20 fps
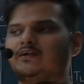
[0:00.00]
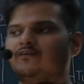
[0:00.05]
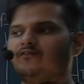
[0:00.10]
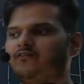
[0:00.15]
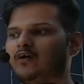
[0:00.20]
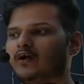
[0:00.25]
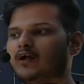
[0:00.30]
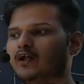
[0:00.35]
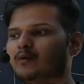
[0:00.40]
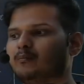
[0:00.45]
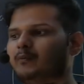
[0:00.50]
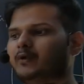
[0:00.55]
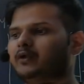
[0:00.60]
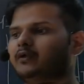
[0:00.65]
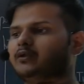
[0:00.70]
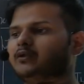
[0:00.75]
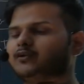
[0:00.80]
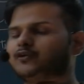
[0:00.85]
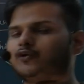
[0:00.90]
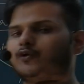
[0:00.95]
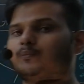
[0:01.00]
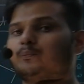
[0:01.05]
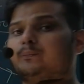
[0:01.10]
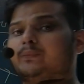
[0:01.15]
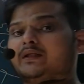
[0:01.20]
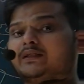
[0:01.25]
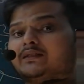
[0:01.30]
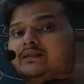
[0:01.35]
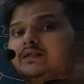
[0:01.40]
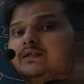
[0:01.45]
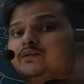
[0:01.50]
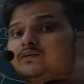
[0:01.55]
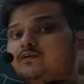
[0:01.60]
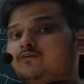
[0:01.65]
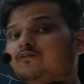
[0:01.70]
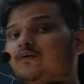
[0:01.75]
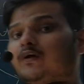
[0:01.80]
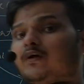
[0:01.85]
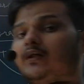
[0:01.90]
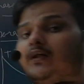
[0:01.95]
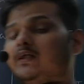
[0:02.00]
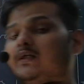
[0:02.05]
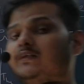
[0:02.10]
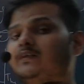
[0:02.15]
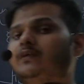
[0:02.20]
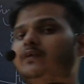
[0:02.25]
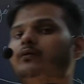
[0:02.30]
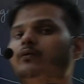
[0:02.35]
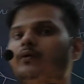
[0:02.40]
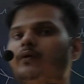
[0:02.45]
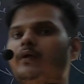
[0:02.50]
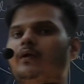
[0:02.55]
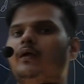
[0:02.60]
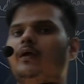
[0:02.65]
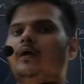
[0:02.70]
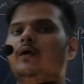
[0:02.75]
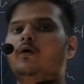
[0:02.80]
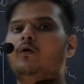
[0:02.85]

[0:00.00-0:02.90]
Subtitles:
fundamentals or basics of analyzing, okay,